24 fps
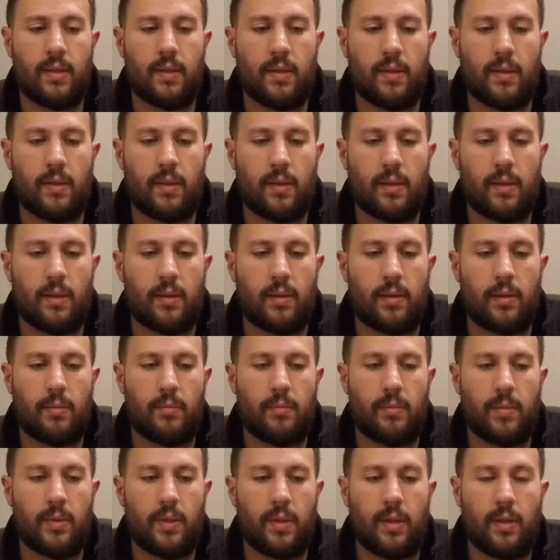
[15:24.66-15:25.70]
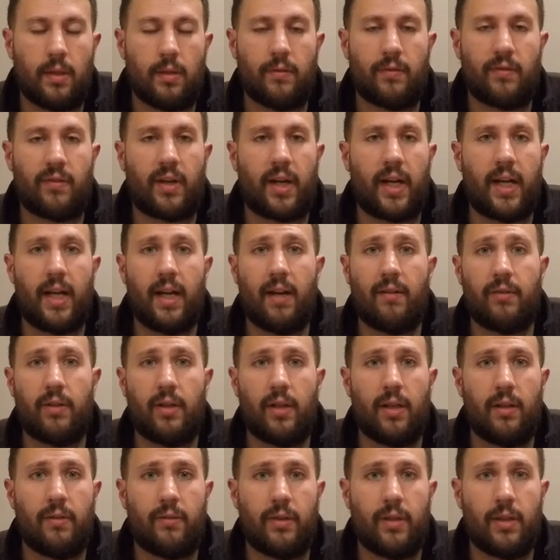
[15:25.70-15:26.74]
and if I have a
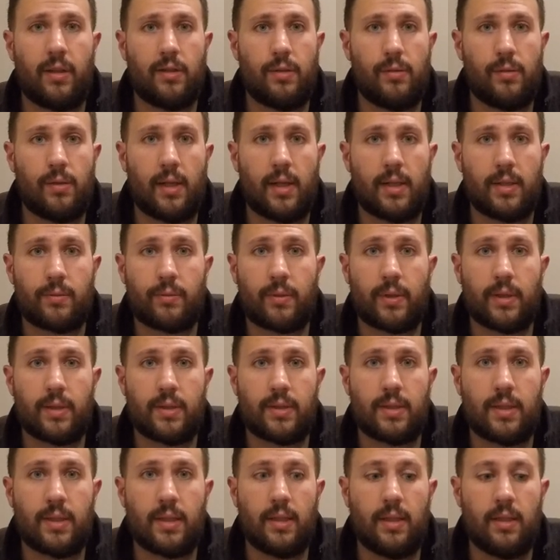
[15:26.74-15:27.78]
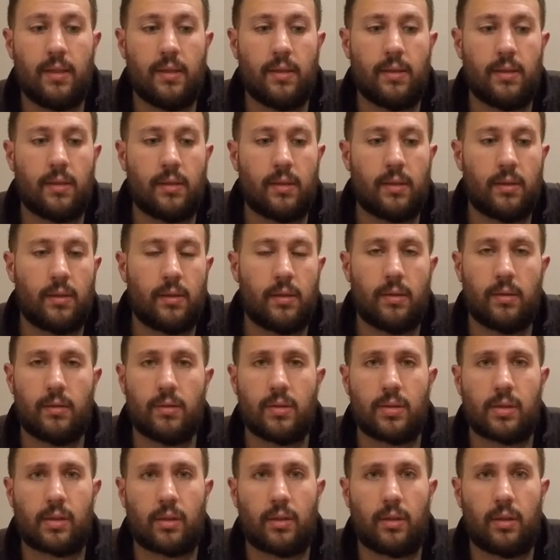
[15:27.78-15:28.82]
knife that you guys want to see,
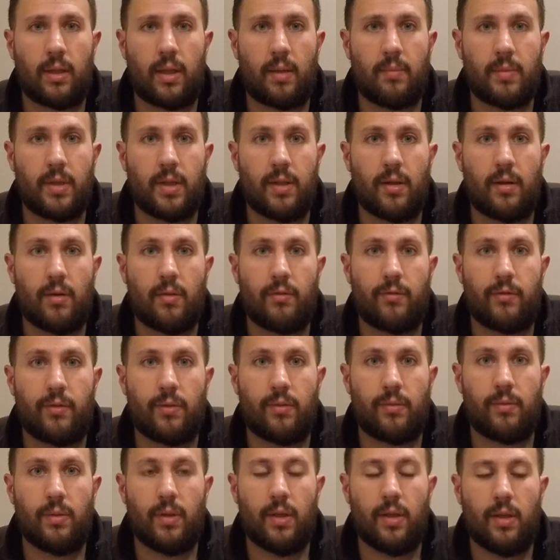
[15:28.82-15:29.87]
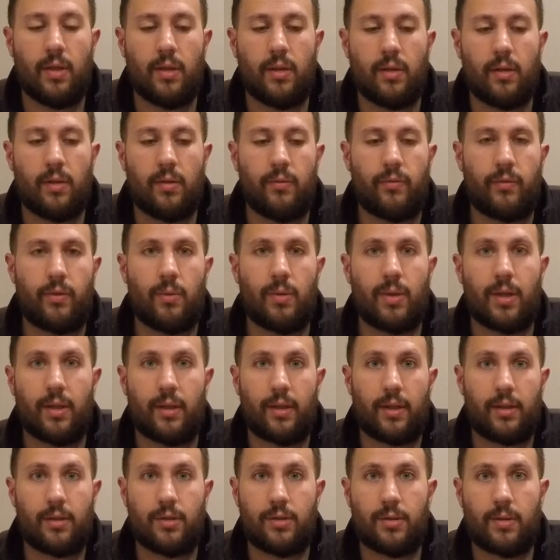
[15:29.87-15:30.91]
just let me know. If you want to
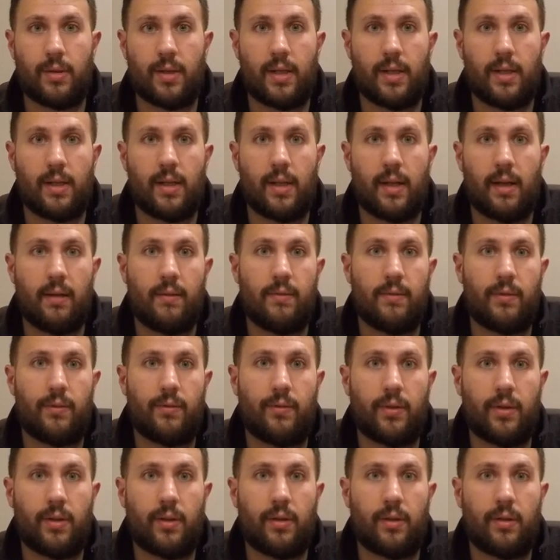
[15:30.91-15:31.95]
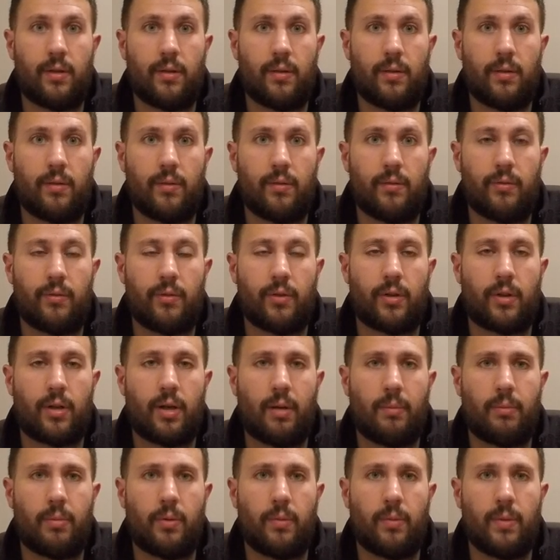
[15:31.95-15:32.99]
like trade knives for a
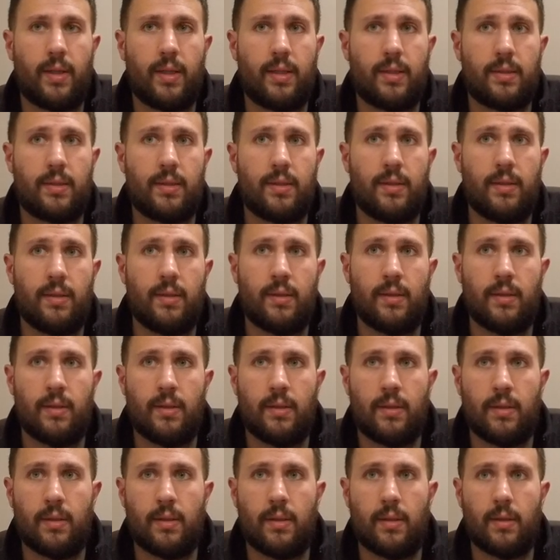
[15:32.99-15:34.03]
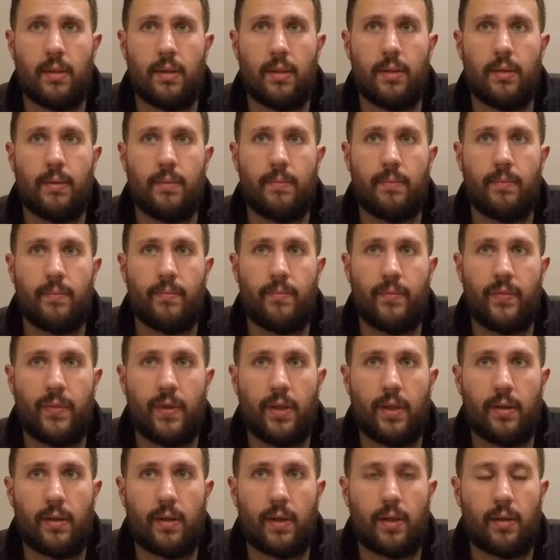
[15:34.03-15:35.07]
couple weeks, I
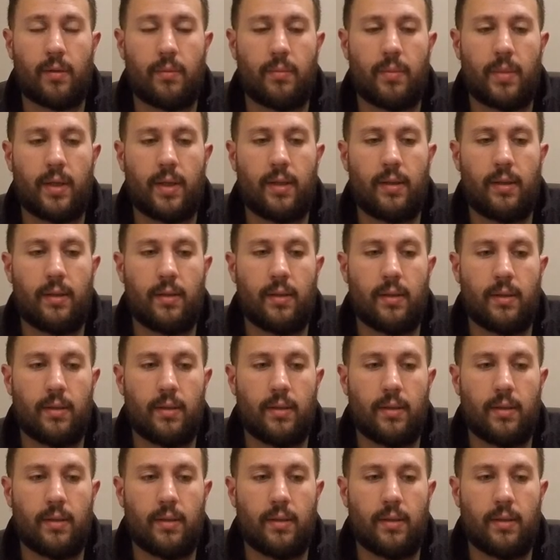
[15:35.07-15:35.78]
don't mind